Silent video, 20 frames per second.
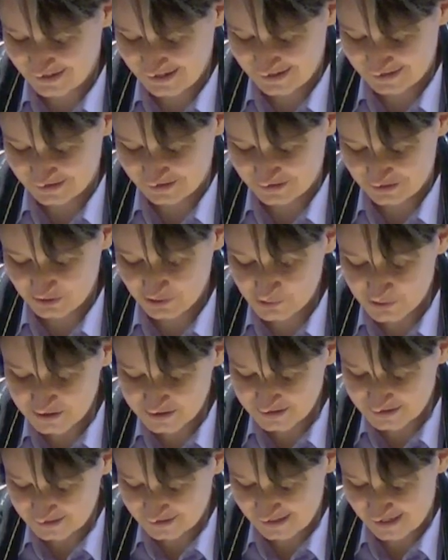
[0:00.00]
and your
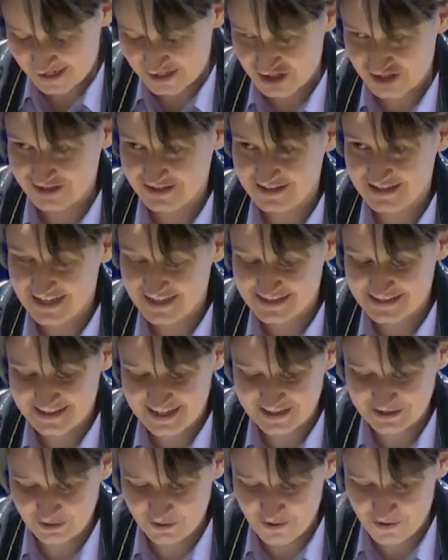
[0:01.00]
dedication does
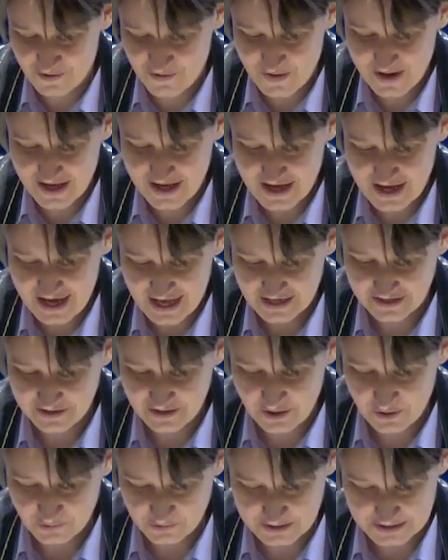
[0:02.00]
not go
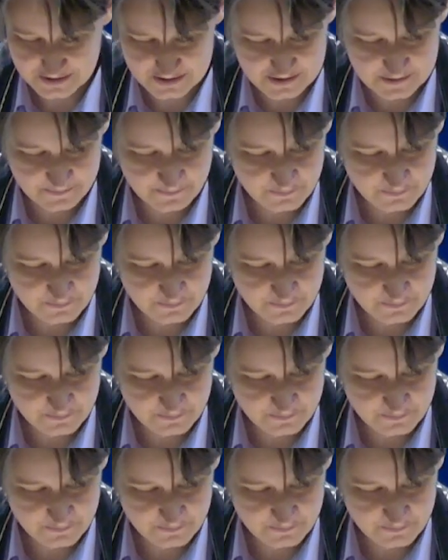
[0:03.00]
unnoticed.